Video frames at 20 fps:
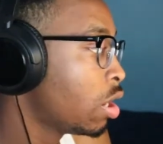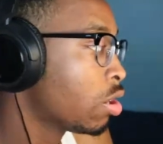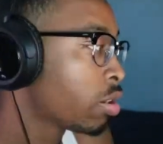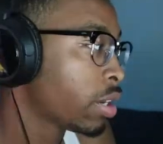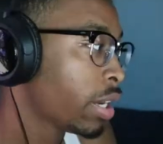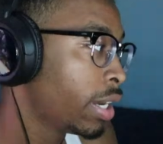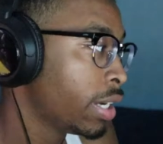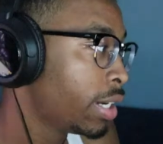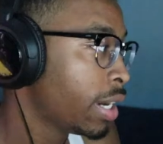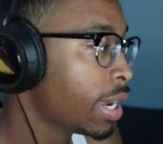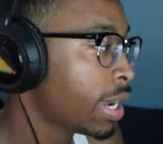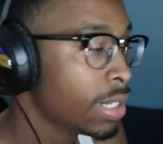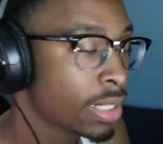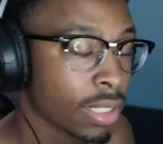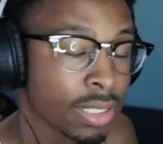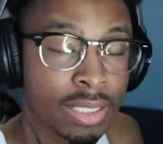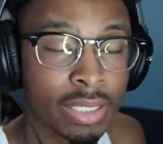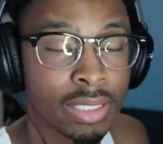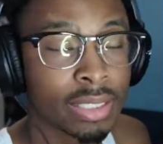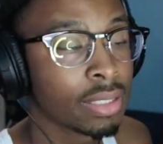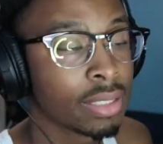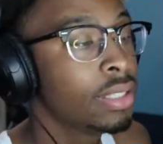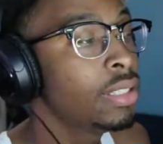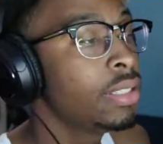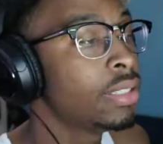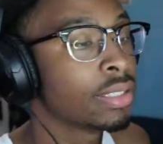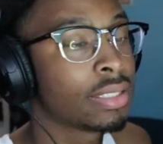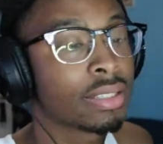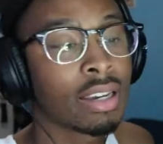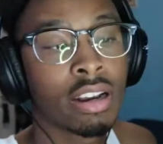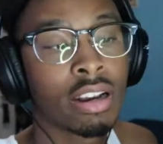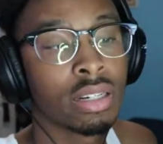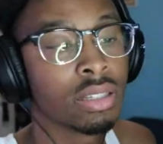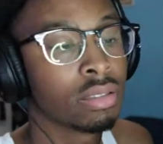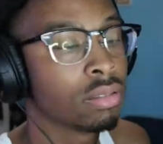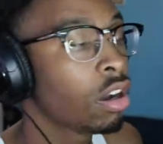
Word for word: Okay, now he just he just talk.